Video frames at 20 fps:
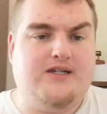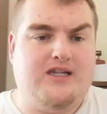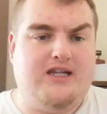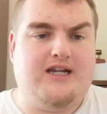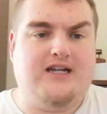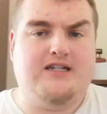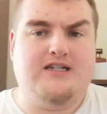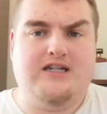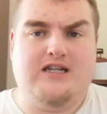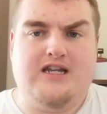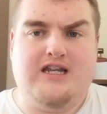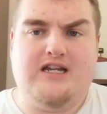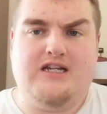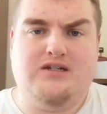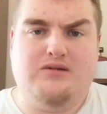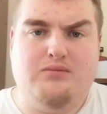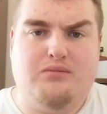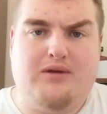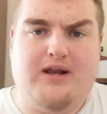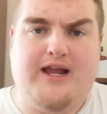I think he's a
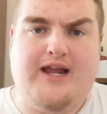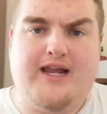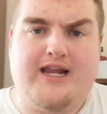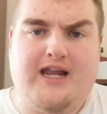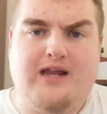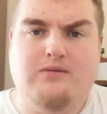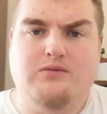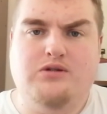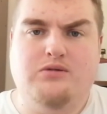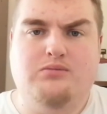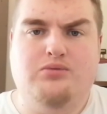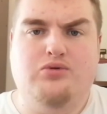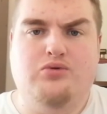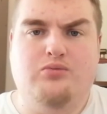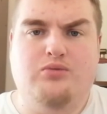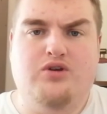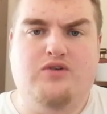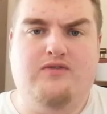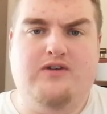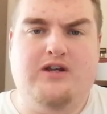decent player, keeps the ball
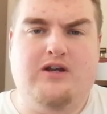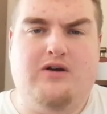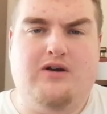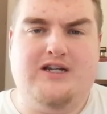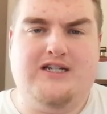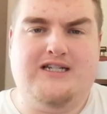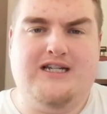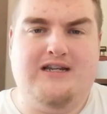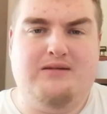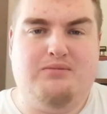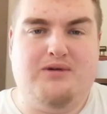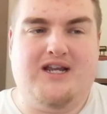moving nicely,